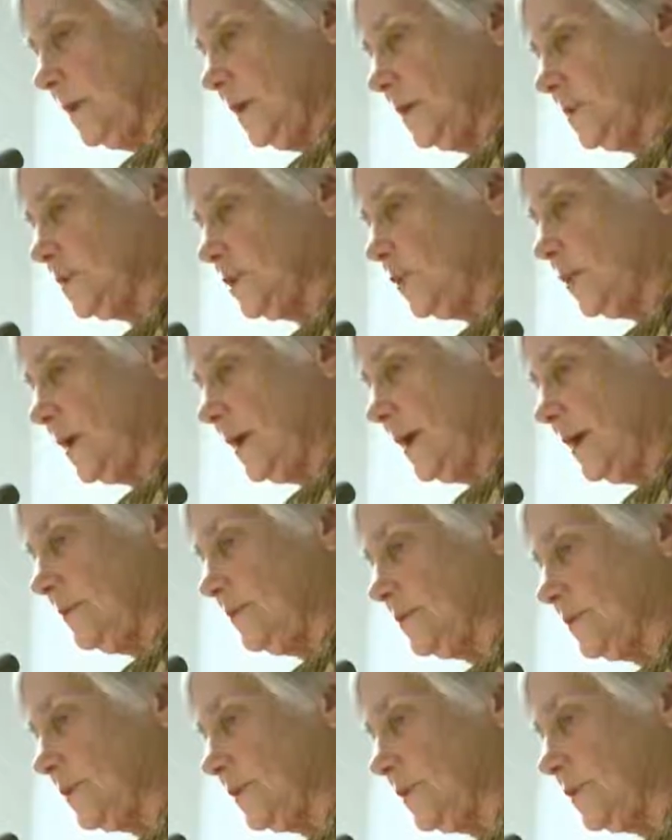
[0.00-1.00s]
And so I have
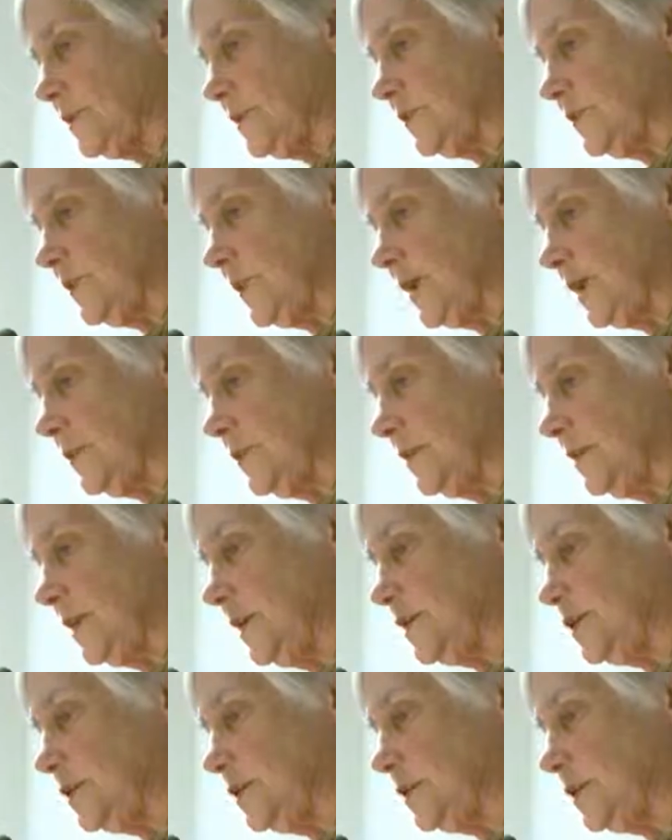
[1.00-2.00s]
a series of
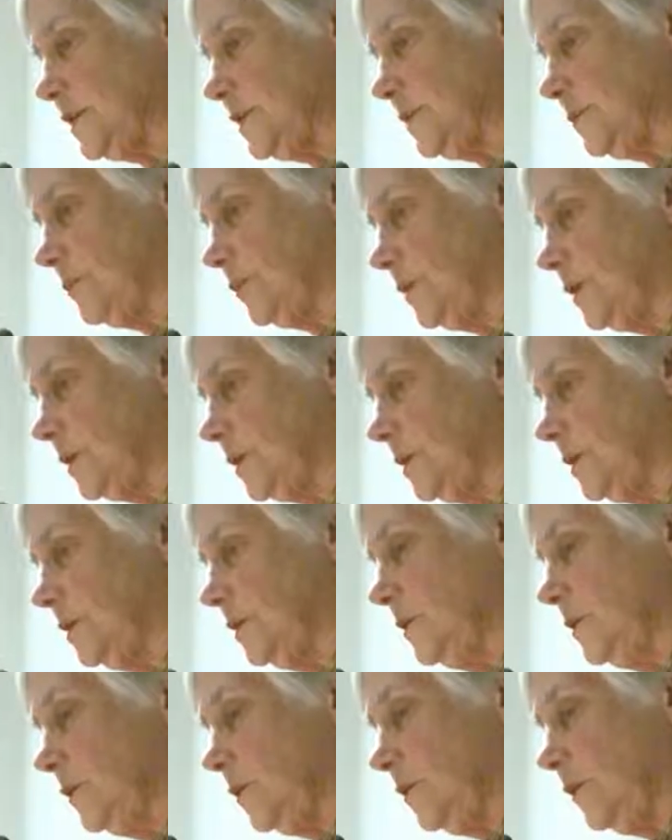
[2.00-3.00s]
recommendations in the book,
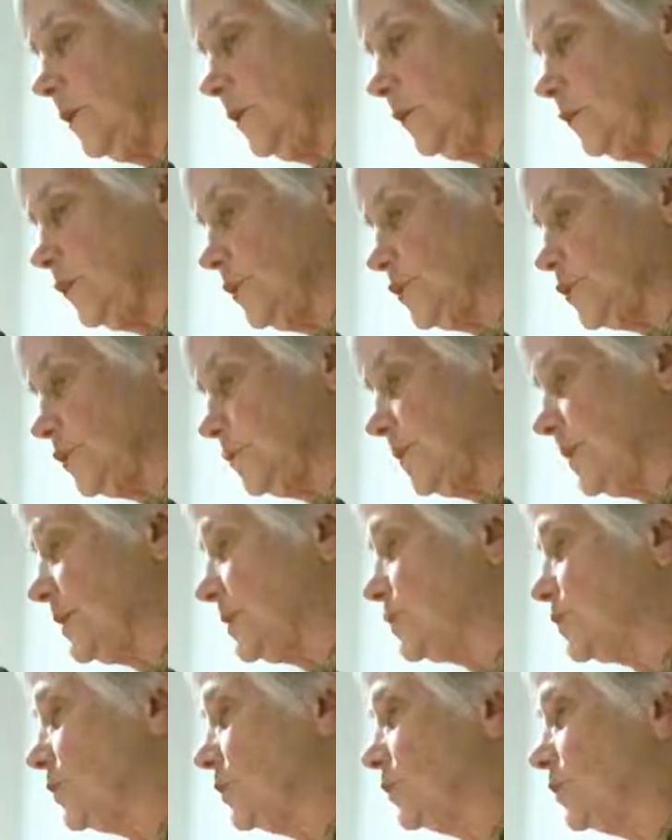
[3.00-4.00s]
all of which are
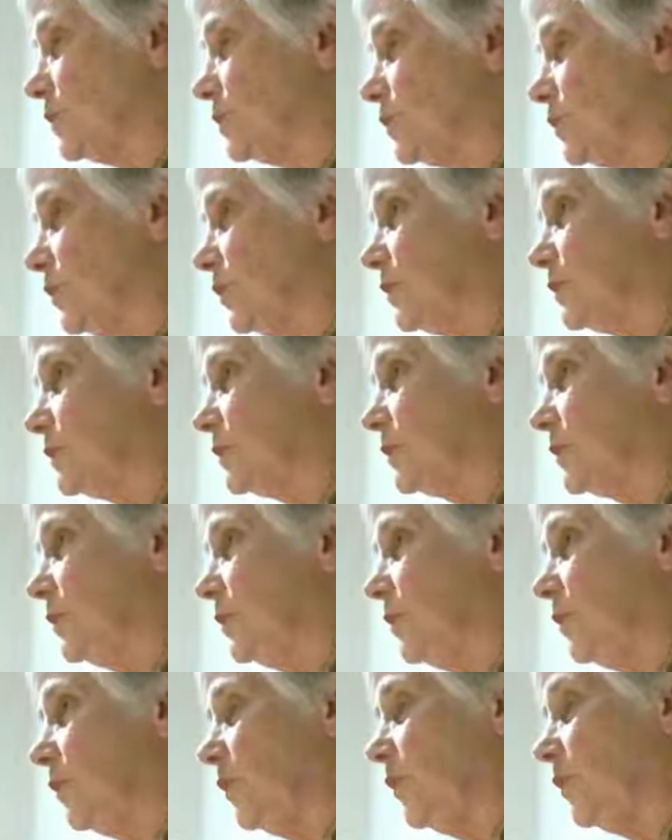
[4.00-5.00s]
based on research,
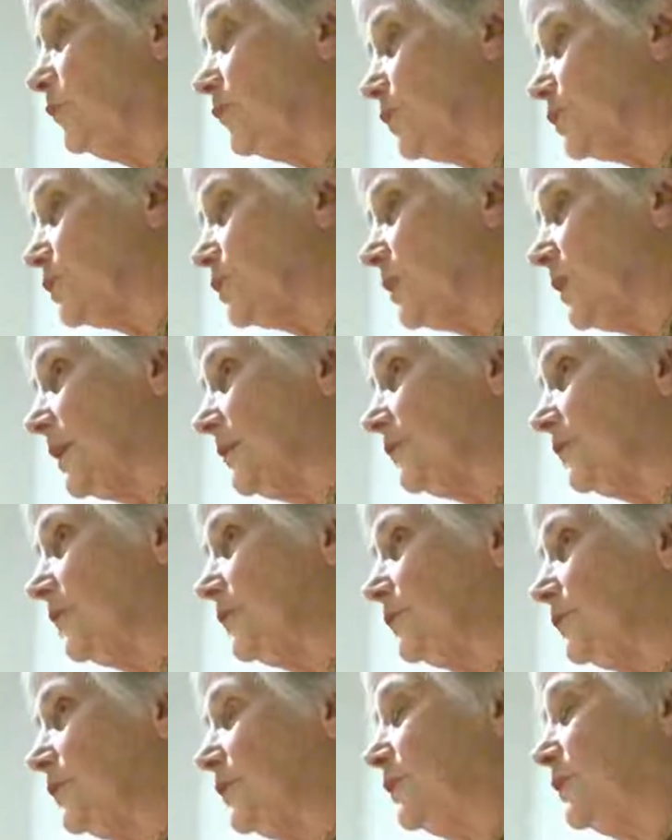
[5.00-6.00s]
all of which are
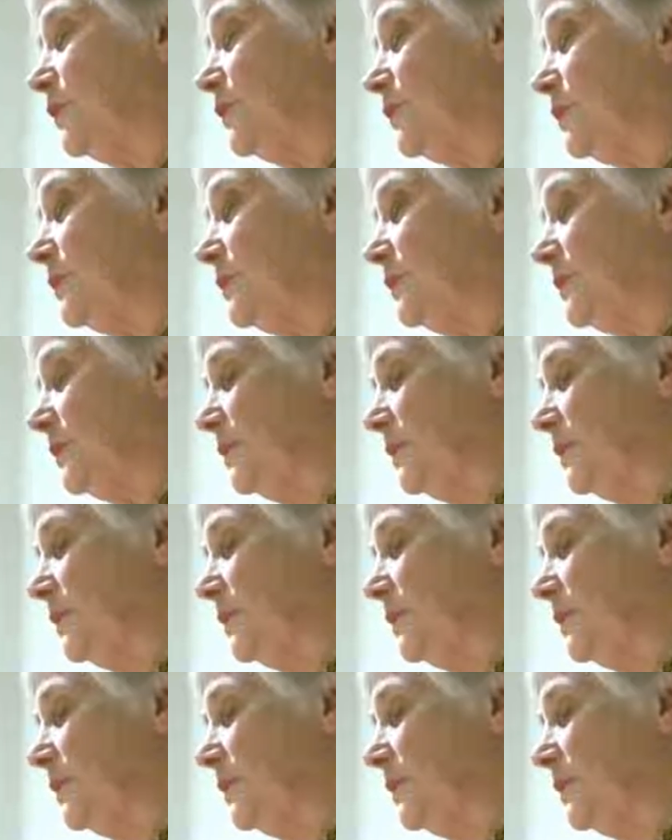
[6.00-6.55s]
heavily footnoted.